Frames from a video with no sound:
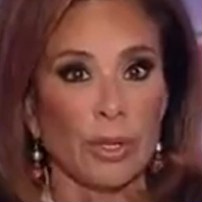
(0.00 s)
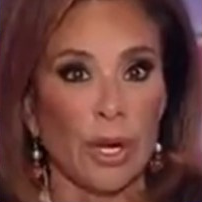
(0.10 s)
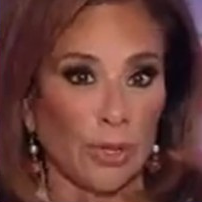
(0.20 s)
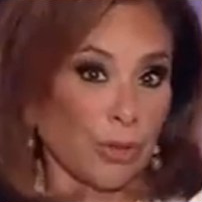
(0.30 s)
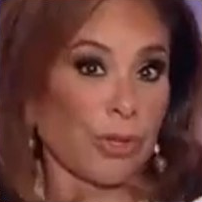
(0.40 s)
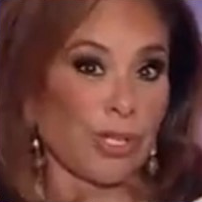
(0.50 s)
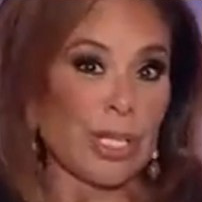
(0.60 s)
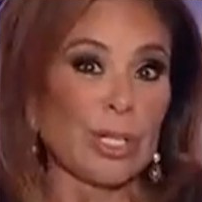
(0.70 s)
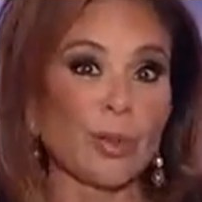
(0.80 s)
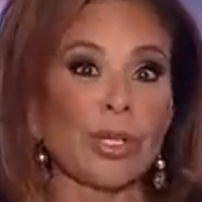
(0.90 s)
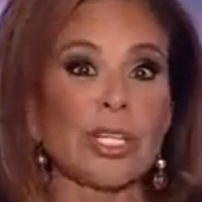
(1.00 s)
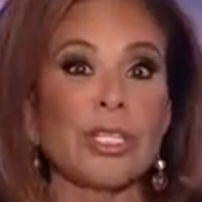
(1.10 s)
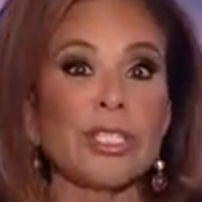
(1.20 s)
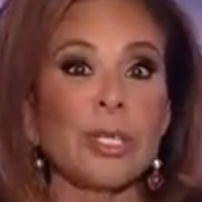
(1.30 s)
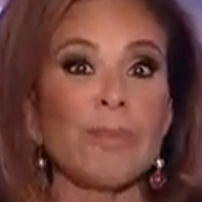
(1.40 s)
other than Hillary
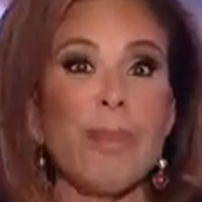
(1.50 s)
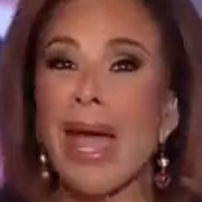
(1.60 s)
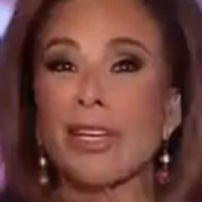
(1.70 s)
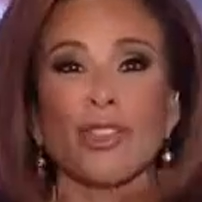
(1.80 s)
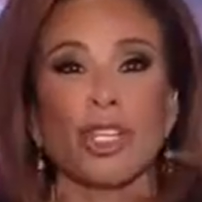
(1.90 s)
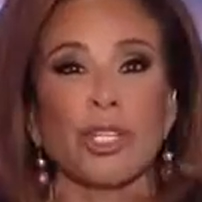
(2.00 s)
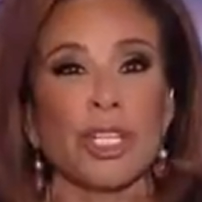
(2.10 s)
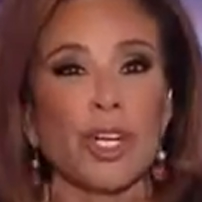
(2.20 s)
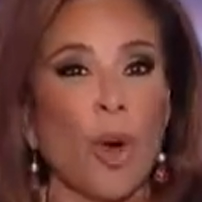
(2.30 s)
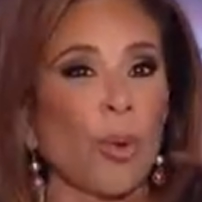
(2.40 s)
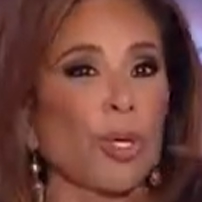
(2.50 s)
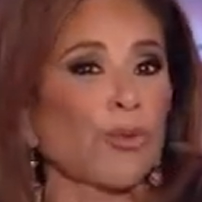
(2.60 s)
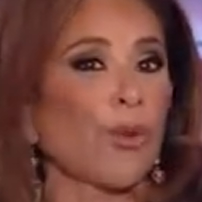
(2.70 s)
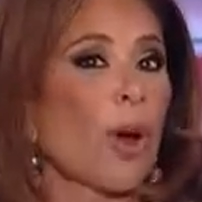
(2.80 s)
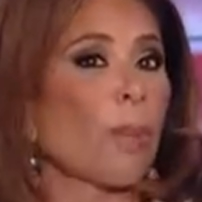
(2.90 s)
Clinton magically going
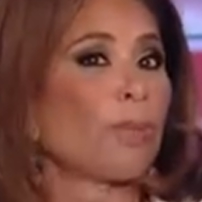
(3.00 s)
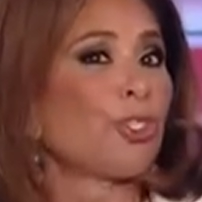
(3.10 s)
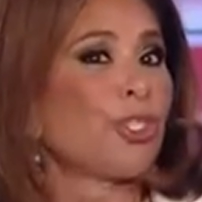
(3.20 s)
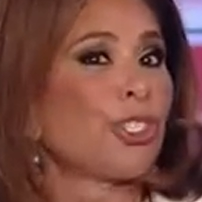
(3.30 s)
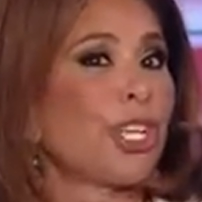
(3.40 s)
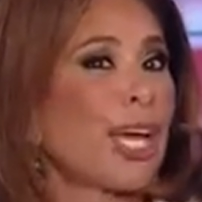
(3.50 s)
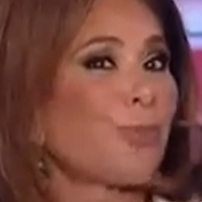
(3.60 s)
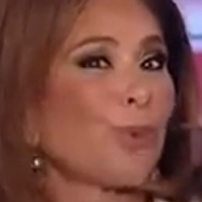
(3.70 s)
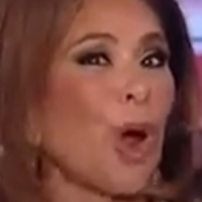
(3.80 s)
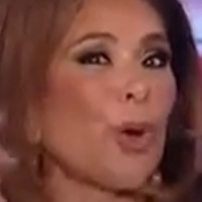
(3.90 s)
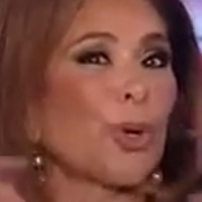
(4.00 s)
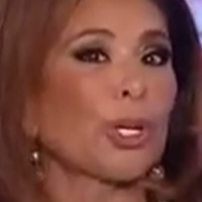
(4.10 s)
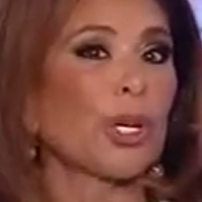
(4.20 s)
from dead broke